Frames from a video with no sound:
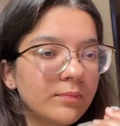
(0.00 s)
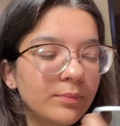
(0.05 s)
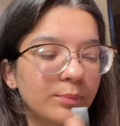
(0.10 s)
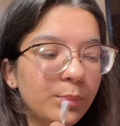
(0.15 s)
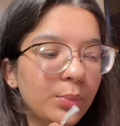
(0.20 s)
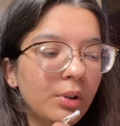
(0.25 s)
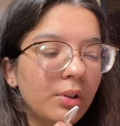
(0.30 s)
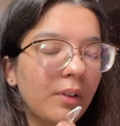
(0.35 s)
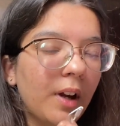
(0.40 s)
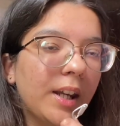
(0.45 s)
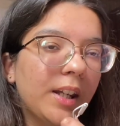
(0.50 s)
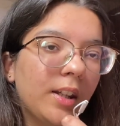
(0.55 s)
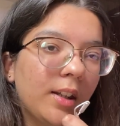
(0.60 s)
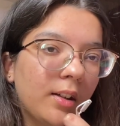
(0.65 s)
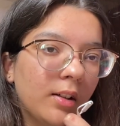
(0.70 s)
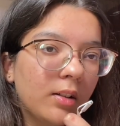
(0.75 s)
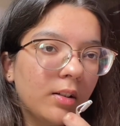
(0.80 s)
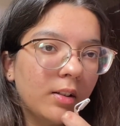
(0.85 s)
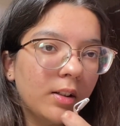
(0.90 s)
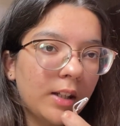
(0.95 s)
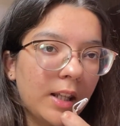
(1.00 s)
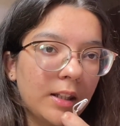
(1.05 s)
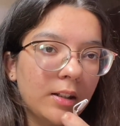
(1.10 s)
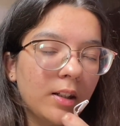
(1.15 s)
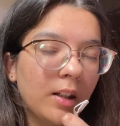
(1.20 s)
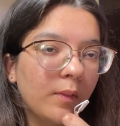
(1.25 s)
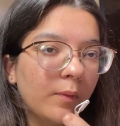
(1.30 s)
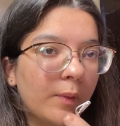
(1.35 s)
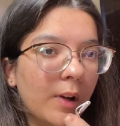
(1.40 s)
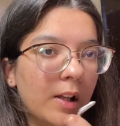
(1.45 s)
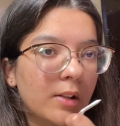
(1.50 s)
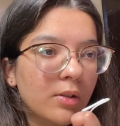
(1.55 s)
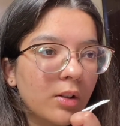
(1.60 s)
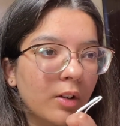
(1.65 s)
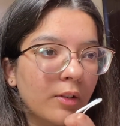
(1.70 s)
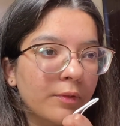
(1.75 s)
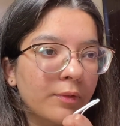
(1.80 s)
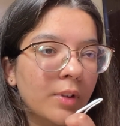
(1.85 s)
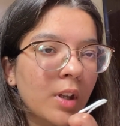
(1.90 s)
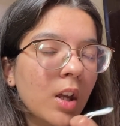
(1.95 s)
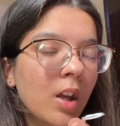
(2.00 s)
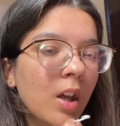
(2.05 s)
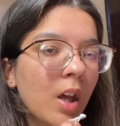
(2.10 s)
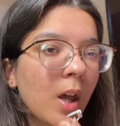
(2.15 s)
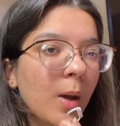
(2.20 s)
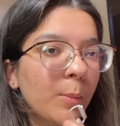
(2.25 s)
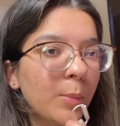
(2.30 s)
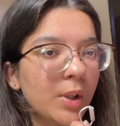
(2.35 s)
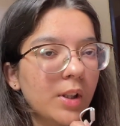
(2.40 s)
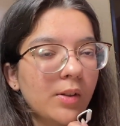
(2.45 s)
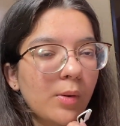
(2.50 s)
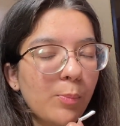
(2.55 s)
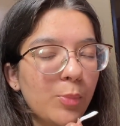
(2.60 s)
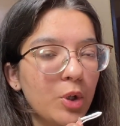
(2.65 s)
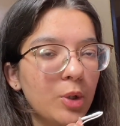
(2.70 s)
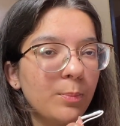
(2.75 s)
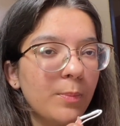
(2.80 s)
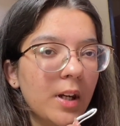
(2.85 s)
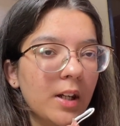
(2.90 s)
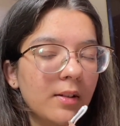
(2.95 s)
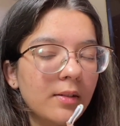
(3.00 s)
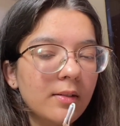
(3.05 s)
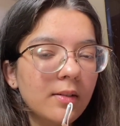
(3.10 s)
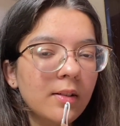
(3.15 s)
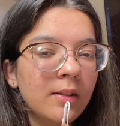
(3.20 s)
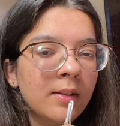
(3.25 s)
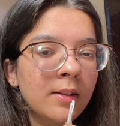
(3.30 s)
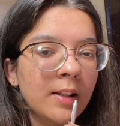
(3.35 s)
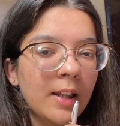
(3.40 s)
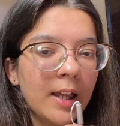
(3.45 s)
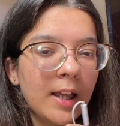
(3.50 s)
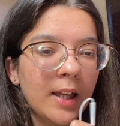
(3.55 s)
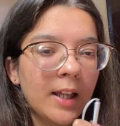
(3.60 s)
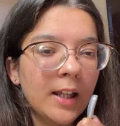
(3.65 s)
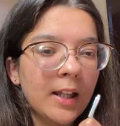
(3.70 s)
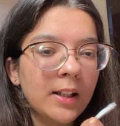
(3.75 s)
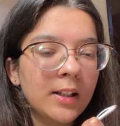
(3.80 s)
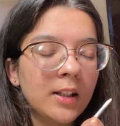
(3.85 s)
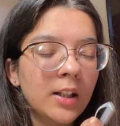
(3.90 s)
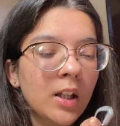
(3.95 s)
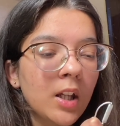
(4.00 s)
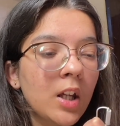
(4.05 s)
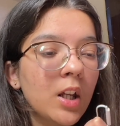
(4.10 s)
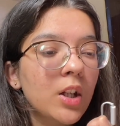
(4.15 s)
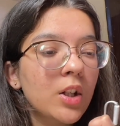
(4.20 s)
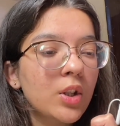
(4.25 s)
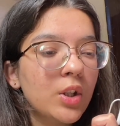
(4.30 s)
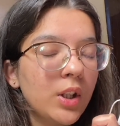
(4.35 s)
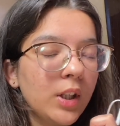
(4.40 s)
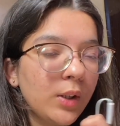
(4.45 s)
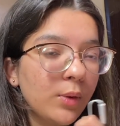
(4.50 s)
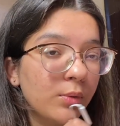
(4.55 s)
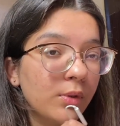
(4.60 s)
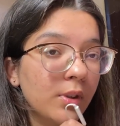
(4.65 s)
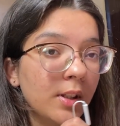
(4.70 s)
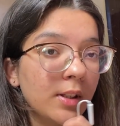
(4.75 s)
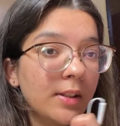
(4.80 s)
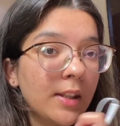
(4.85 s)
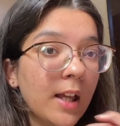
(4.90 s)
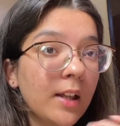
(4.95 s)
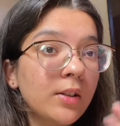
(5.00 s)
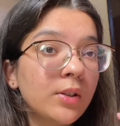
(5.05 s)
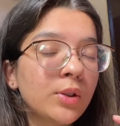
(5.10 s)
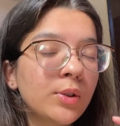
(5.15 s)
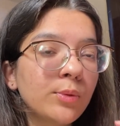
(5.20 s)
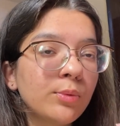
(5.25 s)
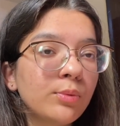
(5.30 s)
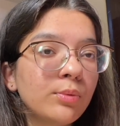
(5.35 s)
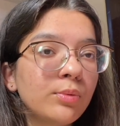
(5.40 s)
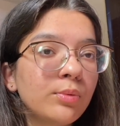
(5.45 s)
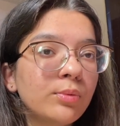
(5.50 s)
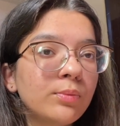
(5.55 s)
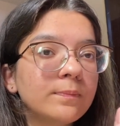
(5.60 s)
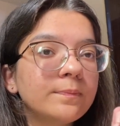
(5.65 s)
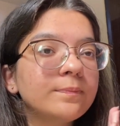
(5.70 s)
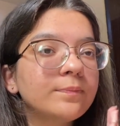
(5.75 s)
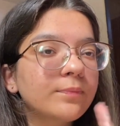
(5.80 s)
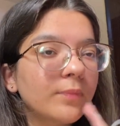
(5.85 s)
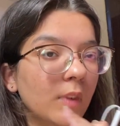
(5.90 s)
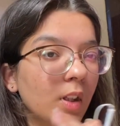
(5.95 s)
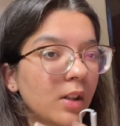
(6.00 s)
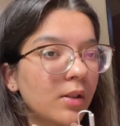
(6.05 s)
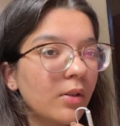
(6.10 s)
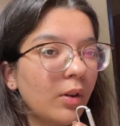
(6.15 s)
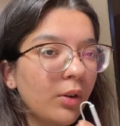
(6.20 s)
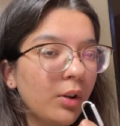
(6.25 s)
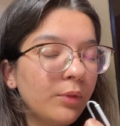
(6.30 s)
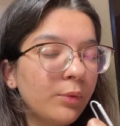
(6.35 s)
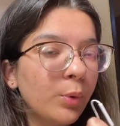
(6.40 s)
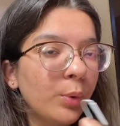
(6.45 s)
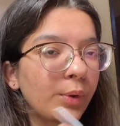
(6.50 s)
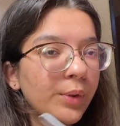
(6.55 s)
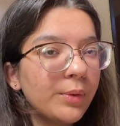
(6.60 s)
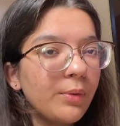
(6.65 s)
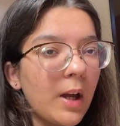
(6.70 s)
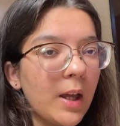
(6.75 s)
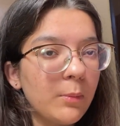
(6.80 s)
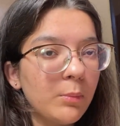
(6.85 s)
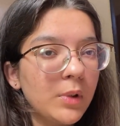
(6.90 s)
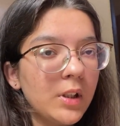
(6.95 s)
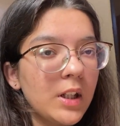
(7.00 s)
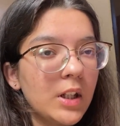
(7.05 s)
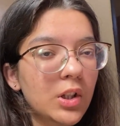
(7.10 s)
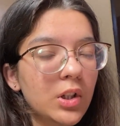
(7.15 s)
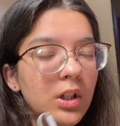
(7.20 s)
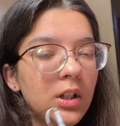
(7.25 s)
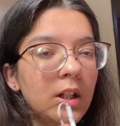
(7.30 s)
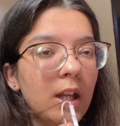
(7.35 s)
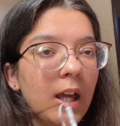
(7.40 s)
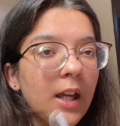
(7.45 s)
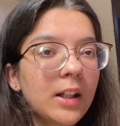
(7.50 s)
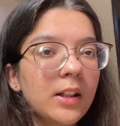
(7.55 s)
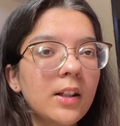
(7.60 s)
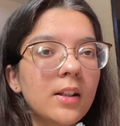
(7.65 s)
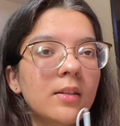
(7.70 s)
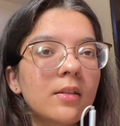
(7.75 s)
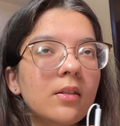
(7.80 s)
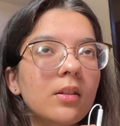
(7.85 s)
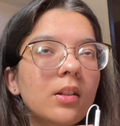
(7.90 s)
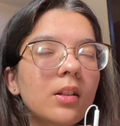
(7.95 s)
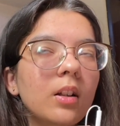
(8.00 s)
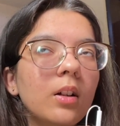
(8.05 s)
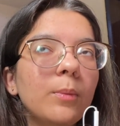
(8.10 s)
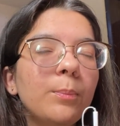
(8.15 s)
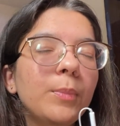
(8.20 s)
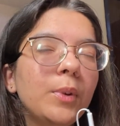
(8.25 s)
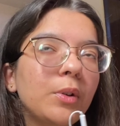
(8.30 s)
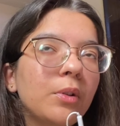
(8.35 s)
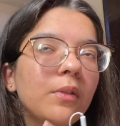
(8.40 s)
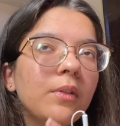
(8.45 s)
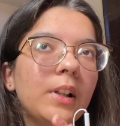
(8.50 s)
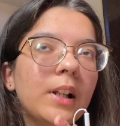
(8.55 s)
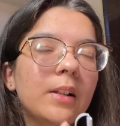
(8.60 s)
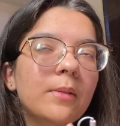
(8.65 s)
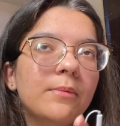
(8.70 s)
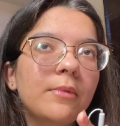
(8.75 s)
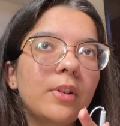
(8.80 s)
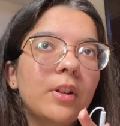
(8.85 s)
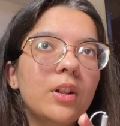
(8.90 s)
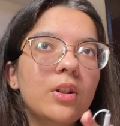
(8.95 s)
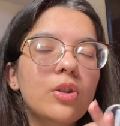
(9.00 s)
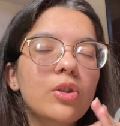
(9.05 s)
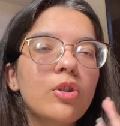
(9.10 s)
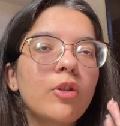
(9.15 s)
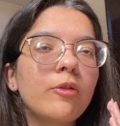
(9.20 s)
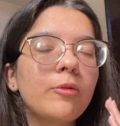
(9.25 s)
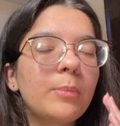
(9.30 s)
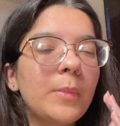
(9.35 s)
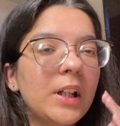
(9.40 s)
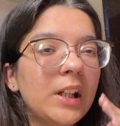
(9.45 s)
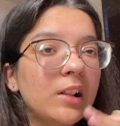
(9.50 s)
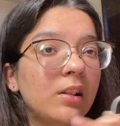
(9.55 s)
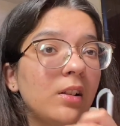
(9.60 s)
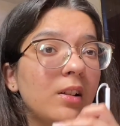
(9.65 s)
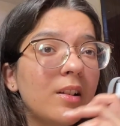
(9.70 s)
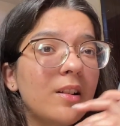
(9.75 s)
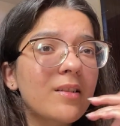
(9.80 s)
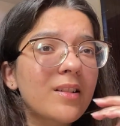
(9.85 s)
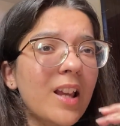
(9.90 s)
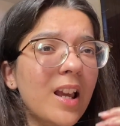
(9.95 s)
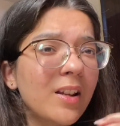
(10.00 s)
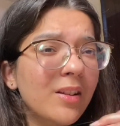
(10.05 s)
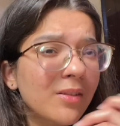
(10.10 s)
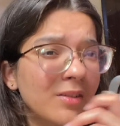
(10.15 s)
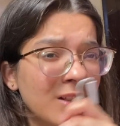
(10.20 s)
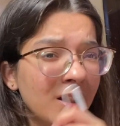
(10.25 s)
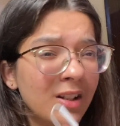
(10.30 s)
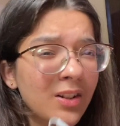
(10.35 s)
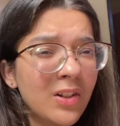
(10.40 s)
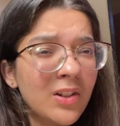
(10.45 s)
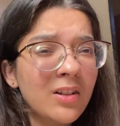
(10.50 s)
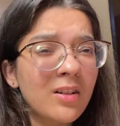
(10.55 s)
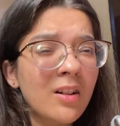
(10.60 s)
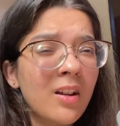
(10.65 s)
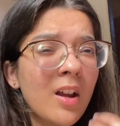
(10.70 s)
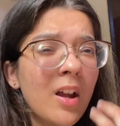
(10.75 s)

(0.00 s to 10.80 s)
providing her an influx of prescription medicines, and she uses that to sort of go into hibernation. And it's a beautiful exploration of mental illness, isolation,